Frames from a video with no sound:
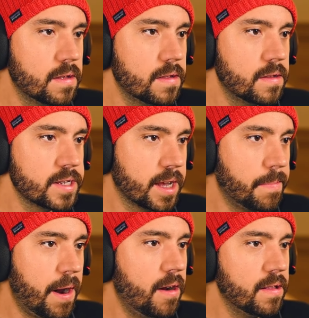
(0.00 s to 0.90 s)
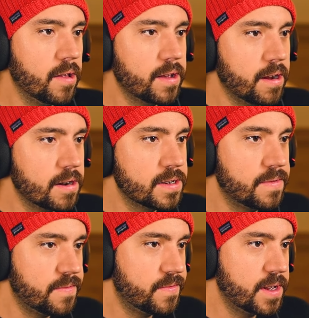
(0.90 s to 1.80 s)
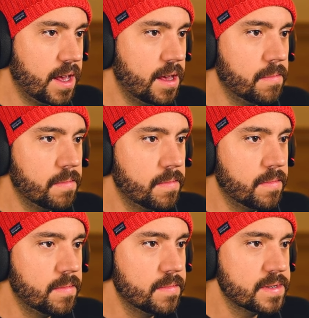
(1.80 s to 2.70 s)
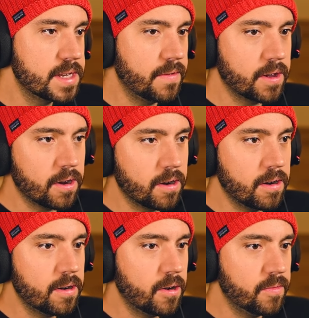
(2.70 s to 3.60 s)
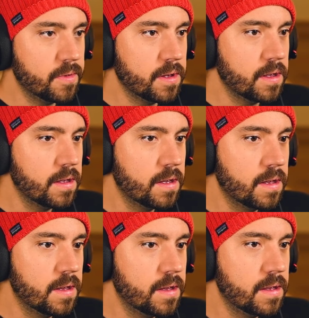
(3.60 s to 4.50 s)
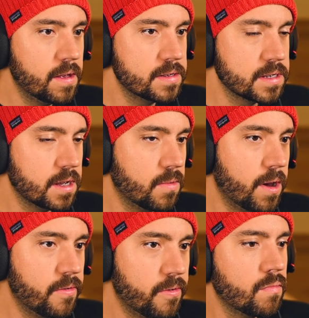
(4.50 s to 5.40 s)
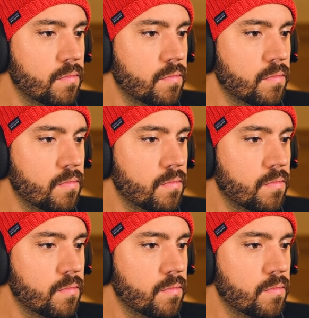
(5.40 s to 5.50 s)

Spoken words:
There's like a parallel here to him saving her, hopefully. His wife.